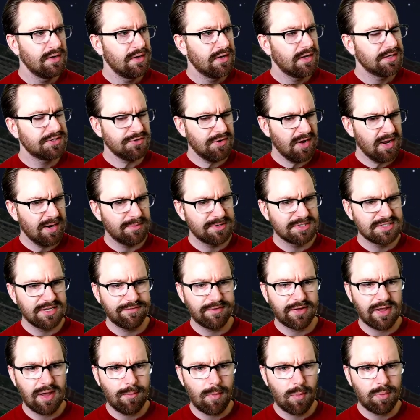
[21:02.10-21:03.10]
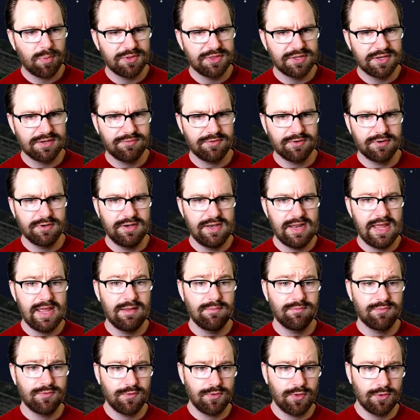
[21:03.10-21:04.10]
Astronomers have come up with a different name
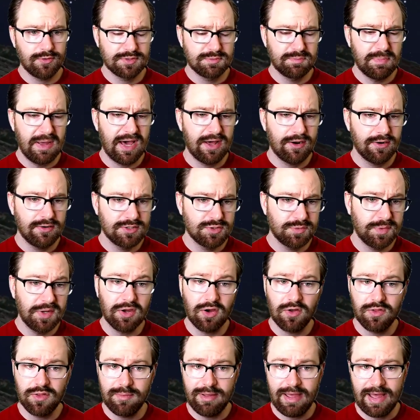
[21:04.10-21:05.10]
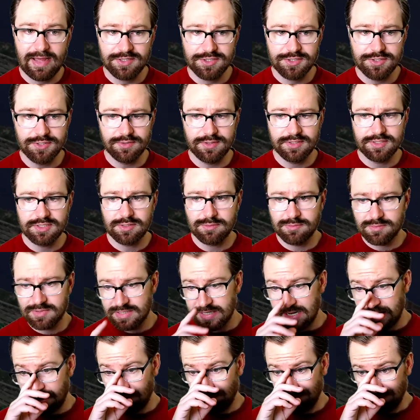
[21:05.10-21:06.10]
for those patterns. We call them asterisms.
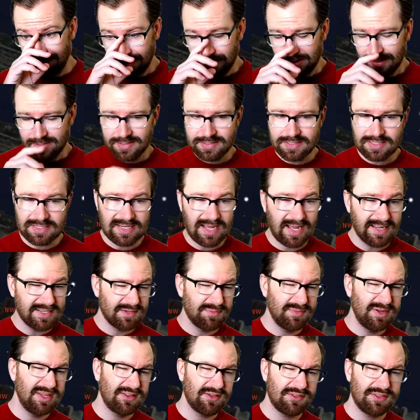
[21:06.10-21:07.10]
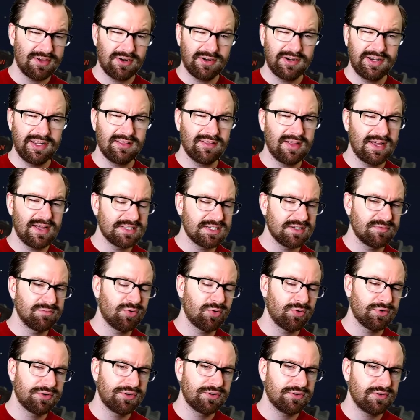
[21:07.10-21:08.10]
Now, this is not to mean that they're any less
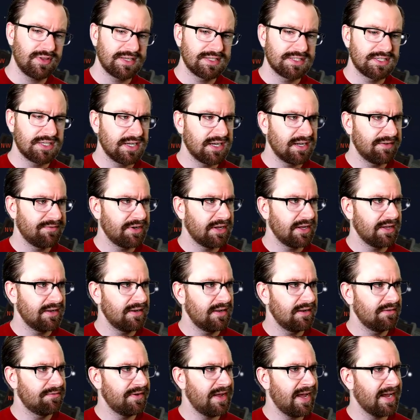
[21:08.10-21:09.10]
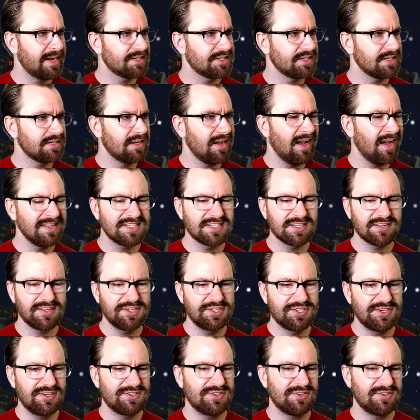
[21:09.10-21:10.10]
important or less significant. In fact,
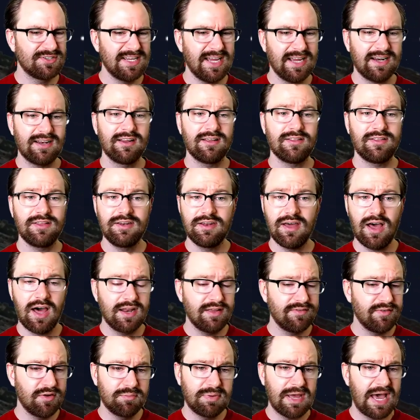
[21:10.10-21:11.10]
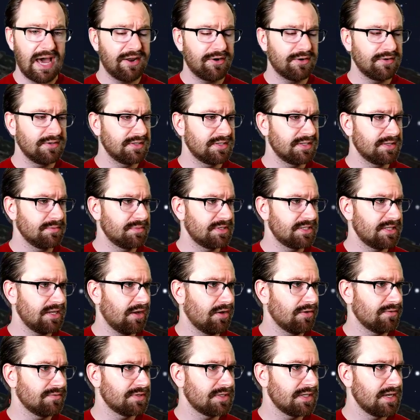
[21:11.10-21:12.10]
constellations are technically not even patterns
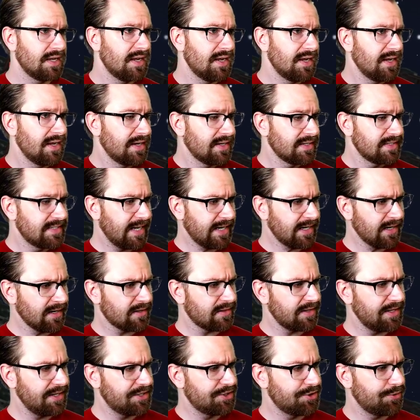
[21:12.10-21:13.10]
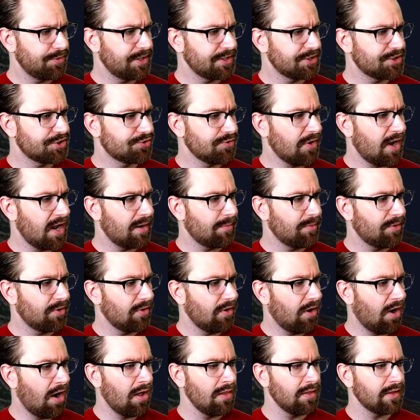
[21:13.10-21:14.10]
themselves. Technically, to an astronomer,
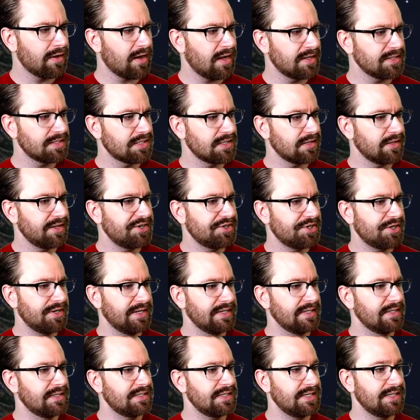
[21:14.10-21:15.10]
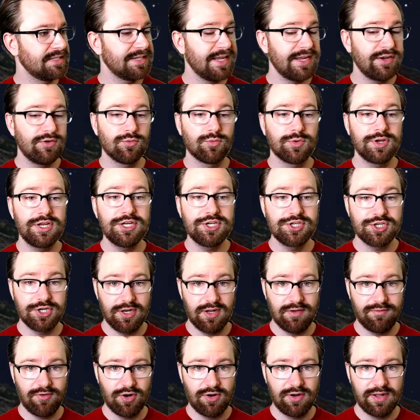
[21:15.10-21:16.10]
all a constellation is is a region
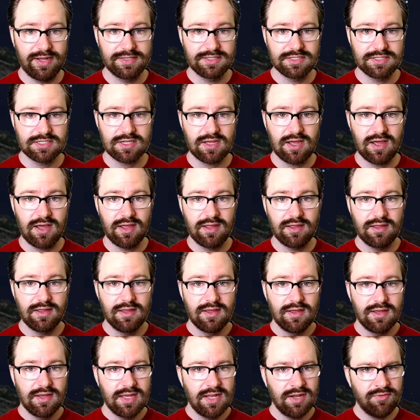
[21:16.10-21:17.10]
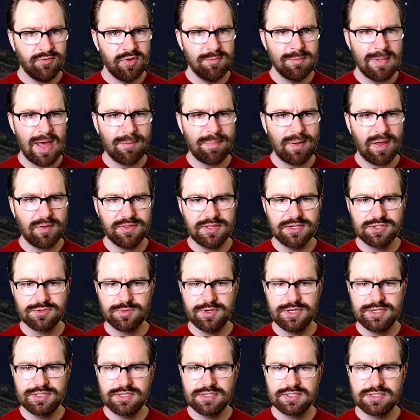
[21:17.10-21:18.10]
of our night sky. And if we map out these
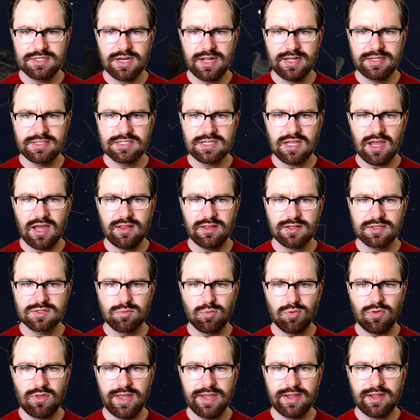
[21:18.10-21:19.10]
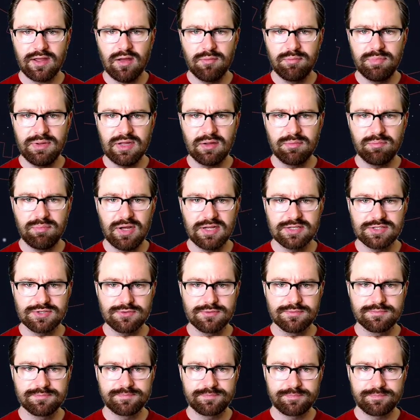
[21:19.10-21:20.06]
regions, the night sky looks more like a big puzzle.